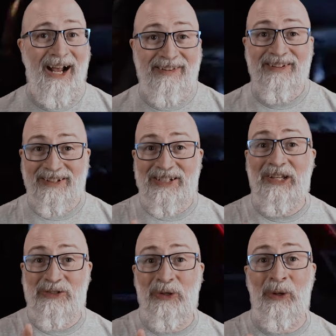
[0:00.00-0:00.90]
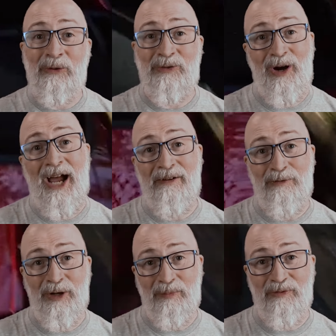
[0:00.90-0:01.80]
I suggest you go drive
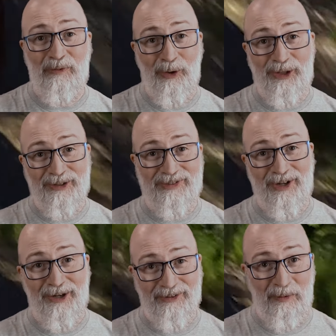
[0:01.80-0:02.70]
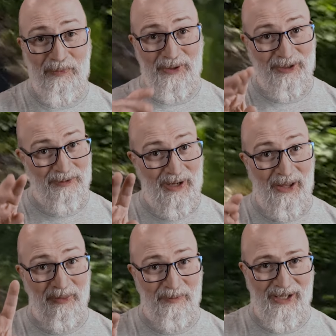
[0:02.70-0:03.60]
one before you start opening your
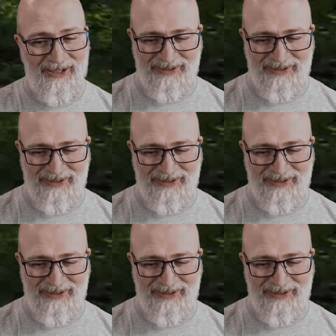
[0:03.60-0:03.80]
mouth about